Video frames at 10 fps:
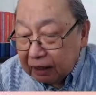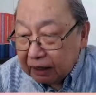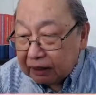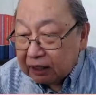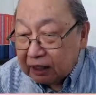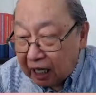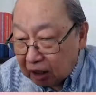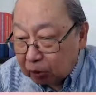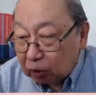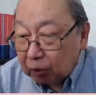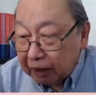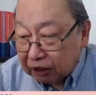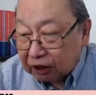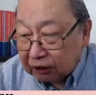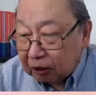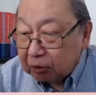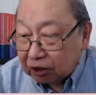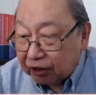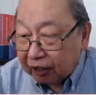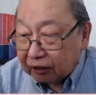it is liable to make certain
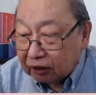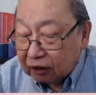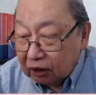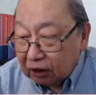mistakes.